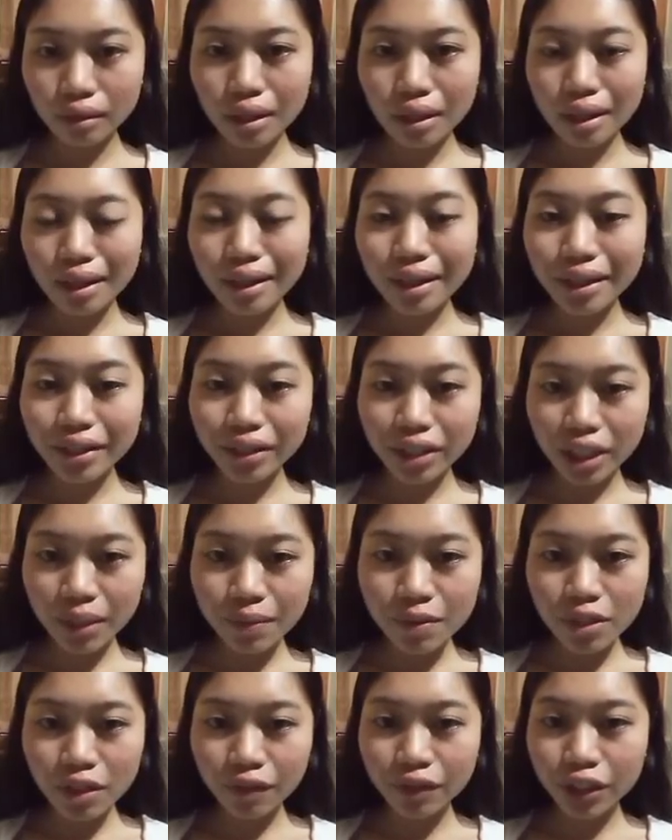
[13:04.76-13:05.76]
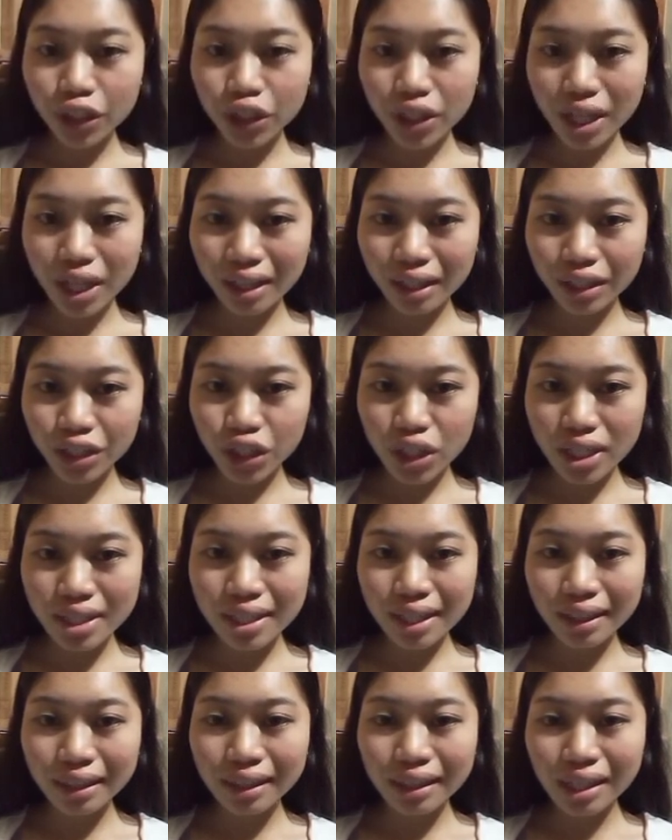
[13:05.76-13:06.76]
In terms of their challenges
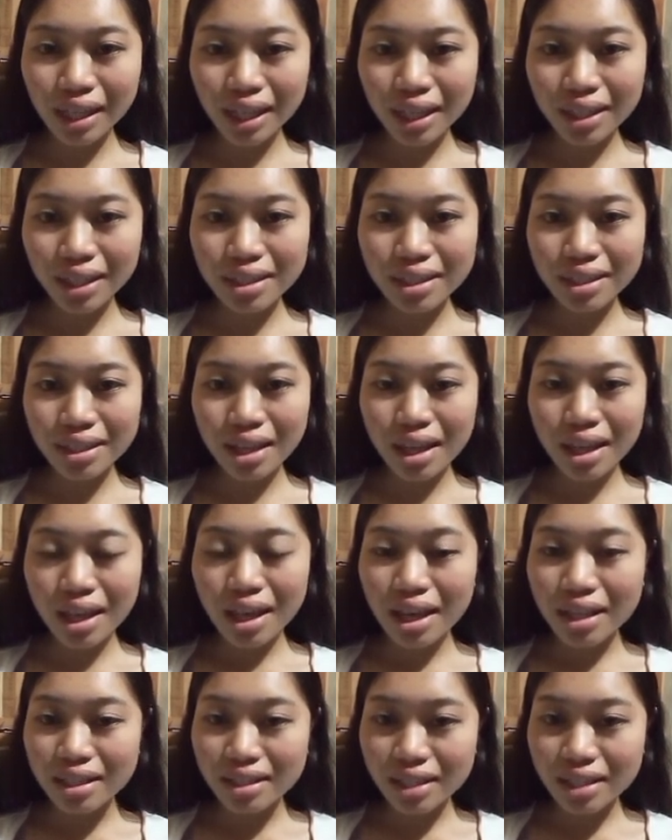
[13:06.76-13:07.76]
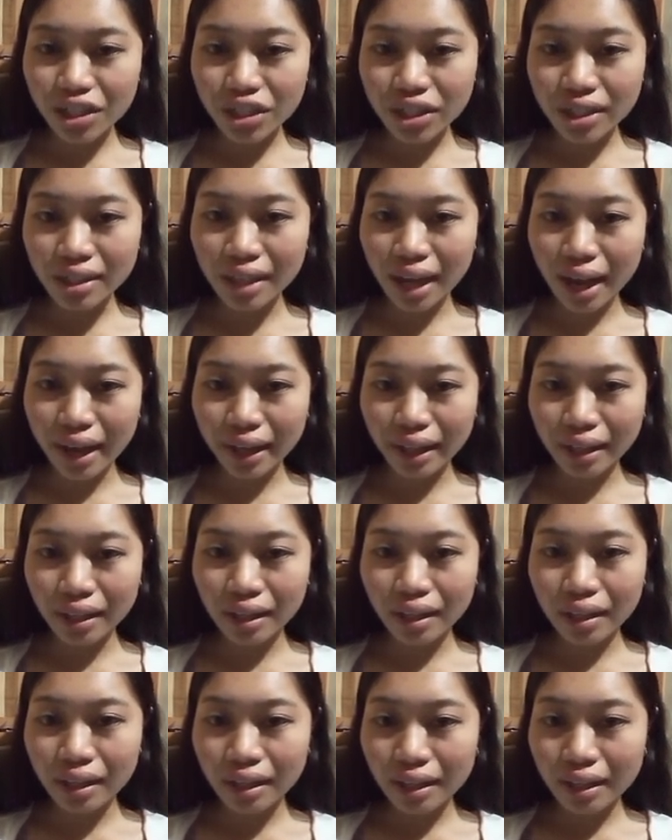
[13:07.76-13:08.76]
and needs, in section 9,
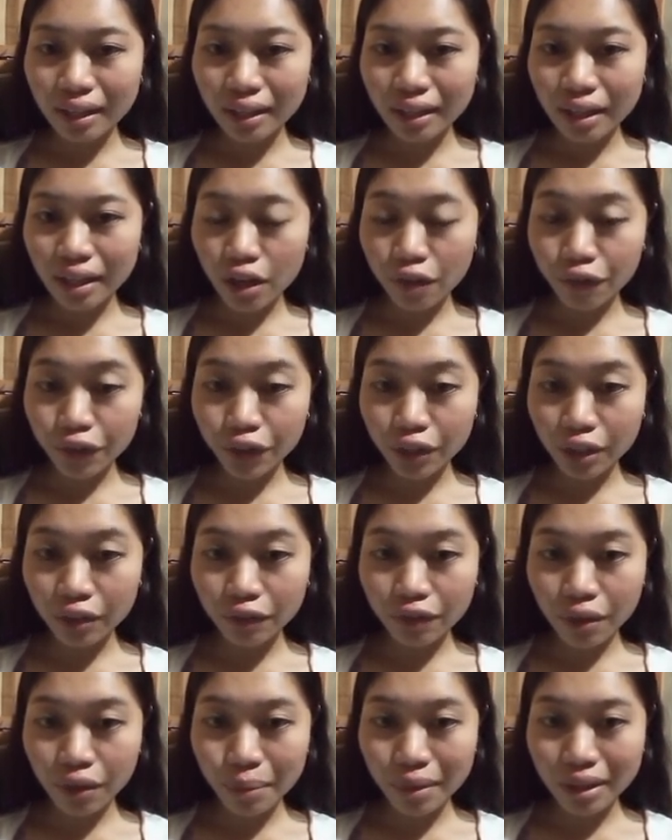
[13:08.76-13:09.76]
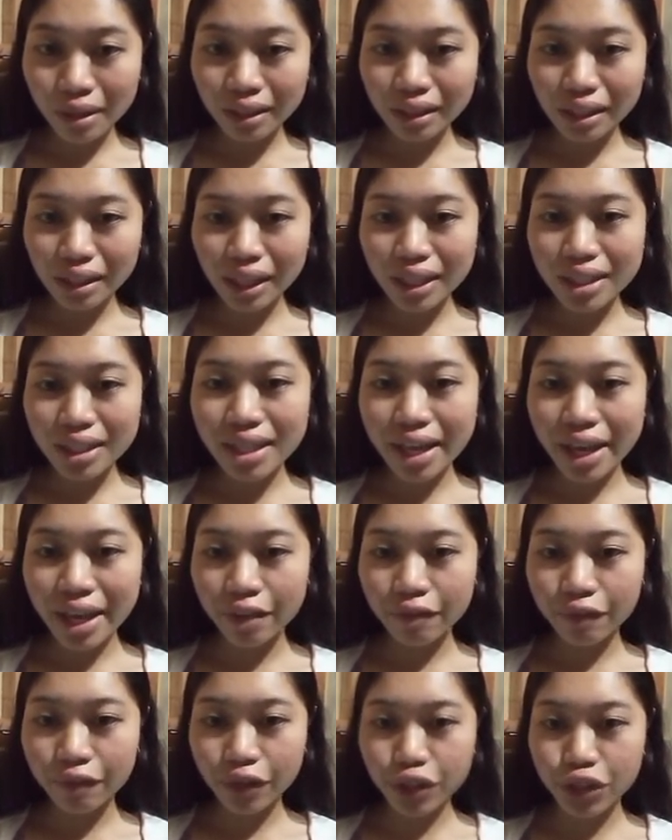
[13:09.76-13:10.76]
overall family needs
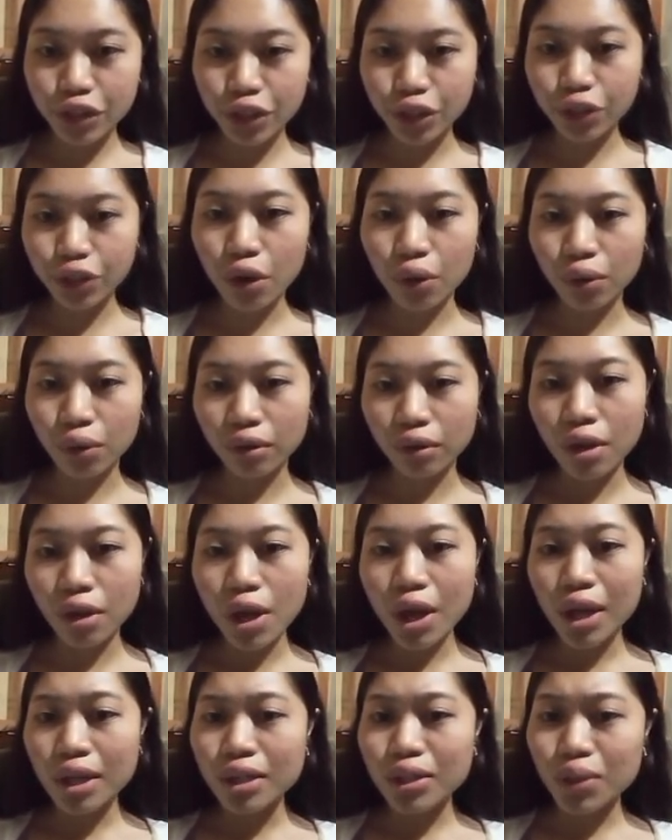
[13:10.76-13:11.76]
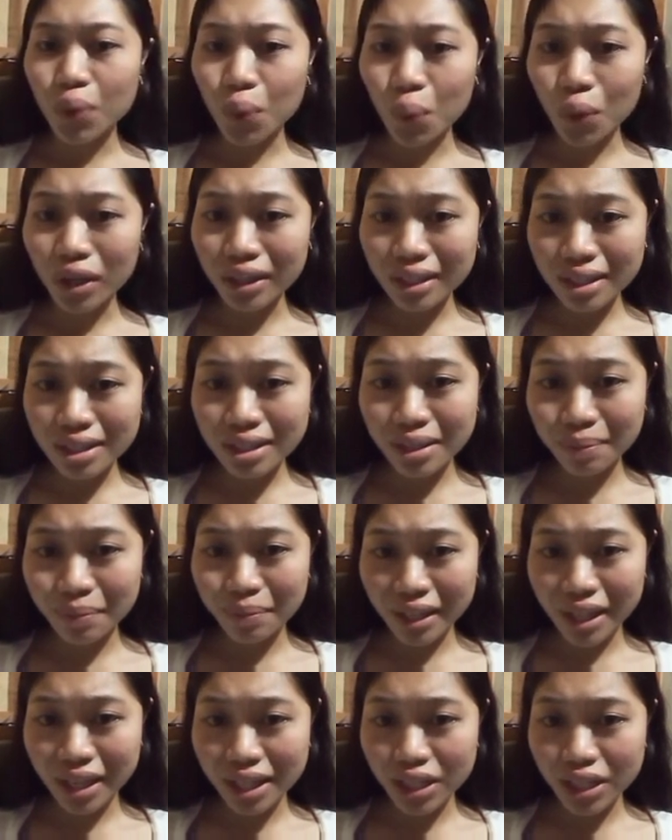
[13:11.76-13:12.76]
and future goal. So what is the
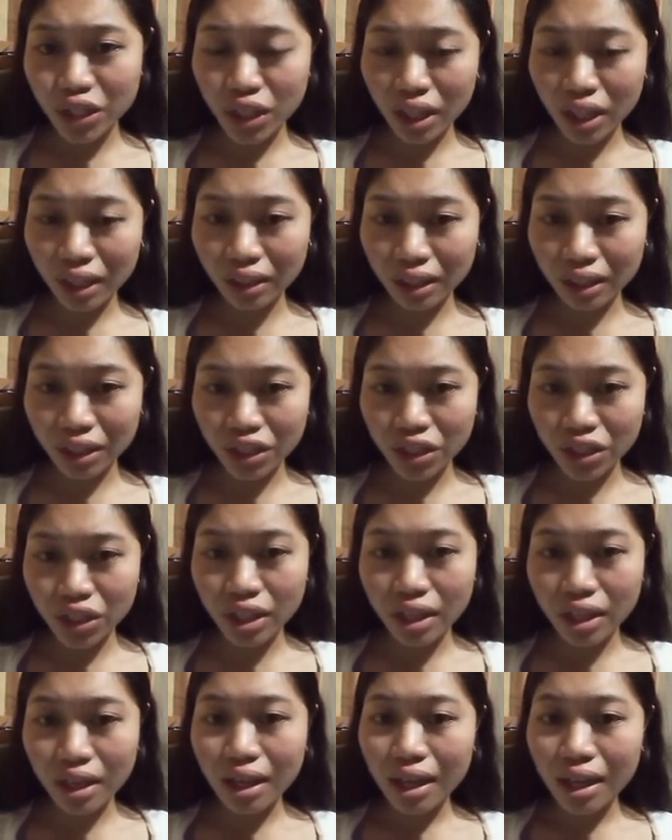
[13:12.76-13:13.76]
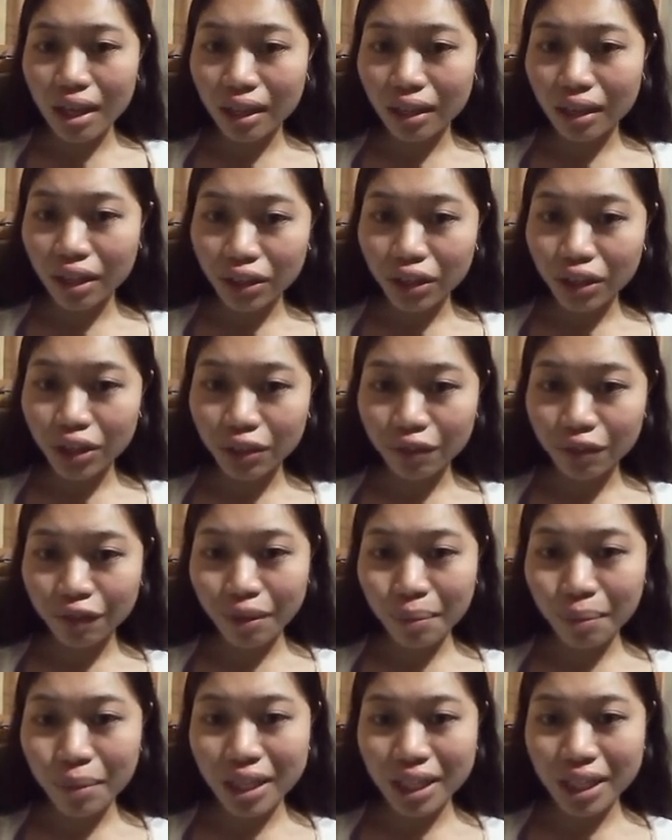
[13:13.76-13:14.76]
biggest challenge that their
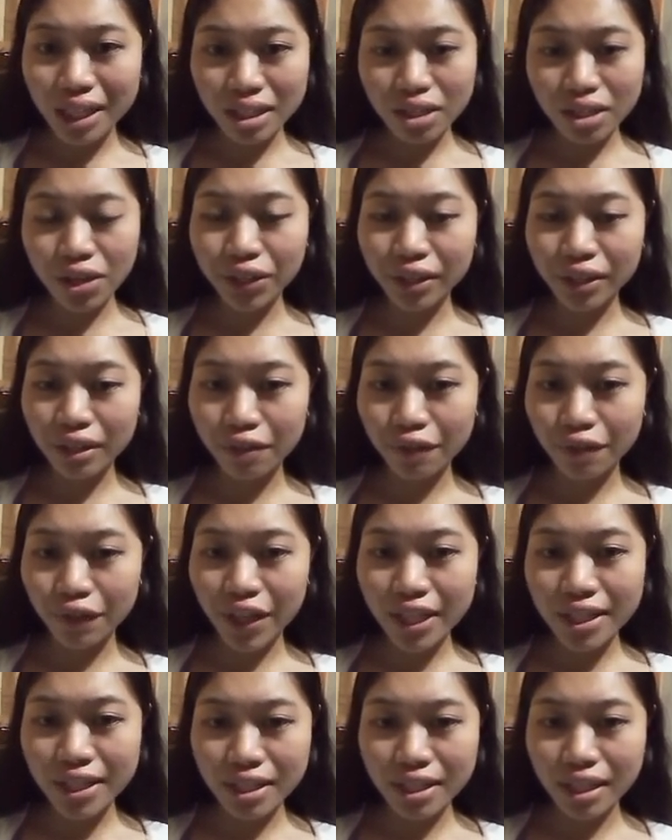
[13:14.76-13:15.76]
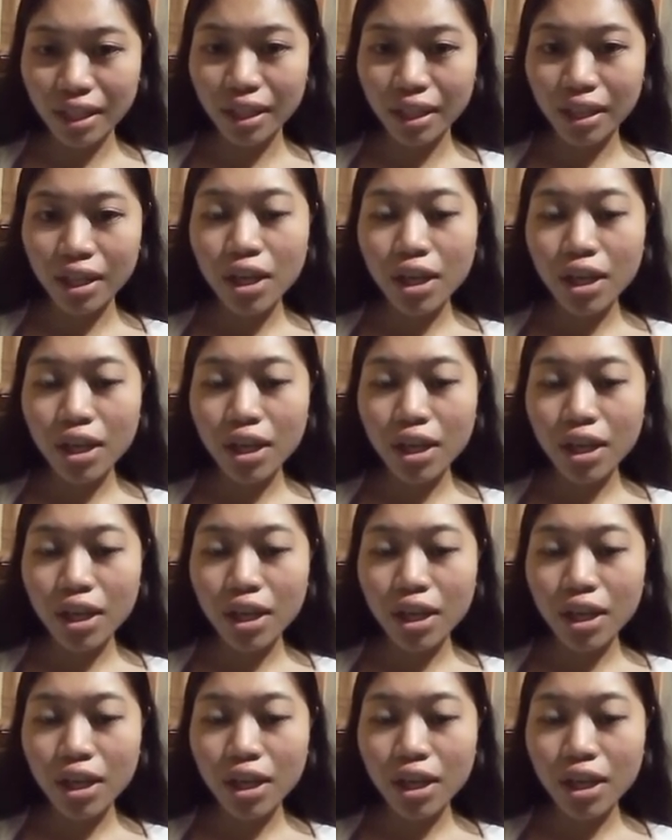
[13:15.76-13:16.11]
family is currently facing?